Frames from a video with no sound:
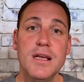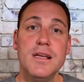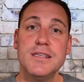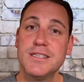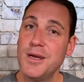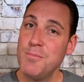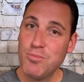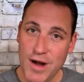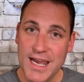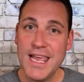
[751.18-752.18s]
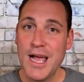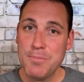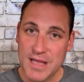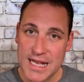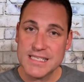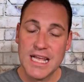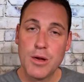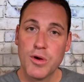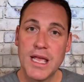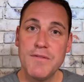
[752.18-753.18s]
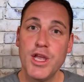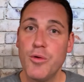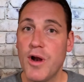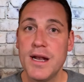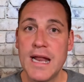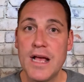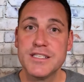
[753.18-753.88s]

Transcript: some breaking updates like we're giving you right now.